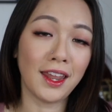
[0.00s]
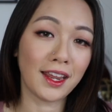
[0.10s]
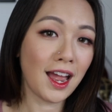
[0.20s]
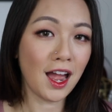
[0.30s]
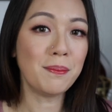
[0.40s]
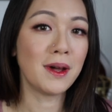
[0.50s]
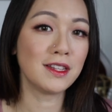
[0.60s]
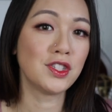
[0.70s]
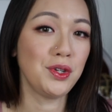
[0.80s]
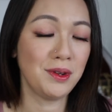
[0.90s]
Like up
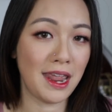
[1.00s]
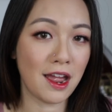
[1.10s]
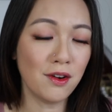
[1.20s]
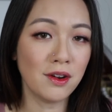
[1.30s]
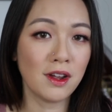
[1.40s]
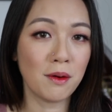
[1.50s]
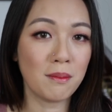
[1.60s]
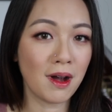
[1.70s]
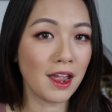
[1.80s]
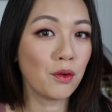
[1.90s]
until now,
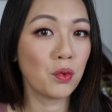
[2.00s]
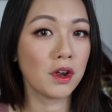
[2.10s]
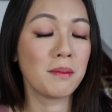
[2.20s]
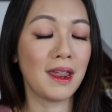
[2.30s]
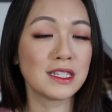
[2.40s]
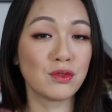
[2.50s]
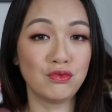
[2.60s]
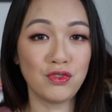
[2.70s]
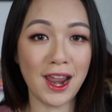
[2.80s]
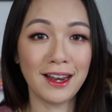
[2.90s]
my workmates
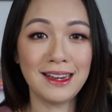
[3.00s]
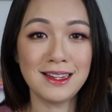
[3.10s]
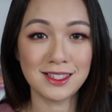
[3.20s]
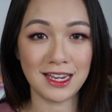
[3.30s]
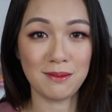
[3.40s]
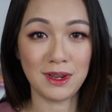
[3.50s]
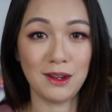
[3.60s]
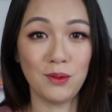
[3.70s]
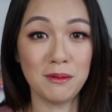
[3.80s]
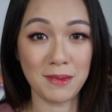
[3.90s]
rarely see
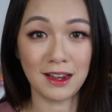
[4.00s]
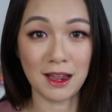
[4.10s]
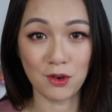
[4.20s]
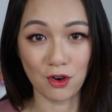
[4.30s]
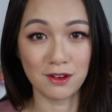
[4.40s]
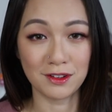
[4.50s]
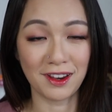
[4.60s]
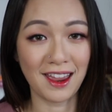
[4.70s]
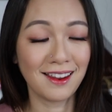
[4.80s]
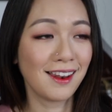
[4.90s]
me with makeup on,
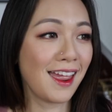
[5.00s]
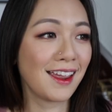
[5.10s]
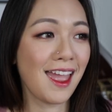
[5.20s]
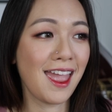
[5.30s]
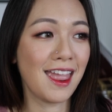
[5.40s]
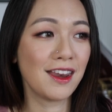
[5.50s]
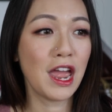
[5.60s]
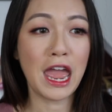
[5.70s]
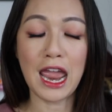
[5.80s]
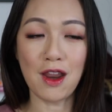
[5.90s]
okay? Like, and
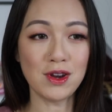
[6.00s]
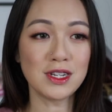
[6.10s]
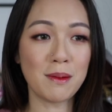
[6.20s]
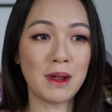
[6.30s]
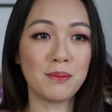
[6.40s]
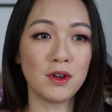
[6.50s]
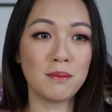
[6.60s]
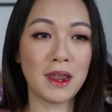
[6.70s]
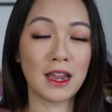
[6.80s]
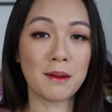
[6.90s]
every time I put
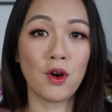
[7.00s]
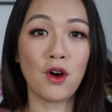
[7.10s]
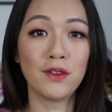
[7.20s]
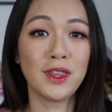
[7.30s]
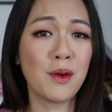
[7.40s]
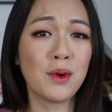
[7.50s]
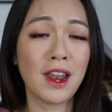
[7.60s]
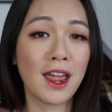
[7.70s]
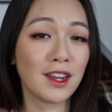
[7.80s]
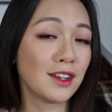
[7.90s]
makeup on, they were
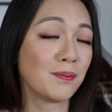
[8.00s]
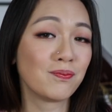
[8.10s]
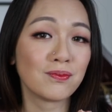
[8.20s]
like,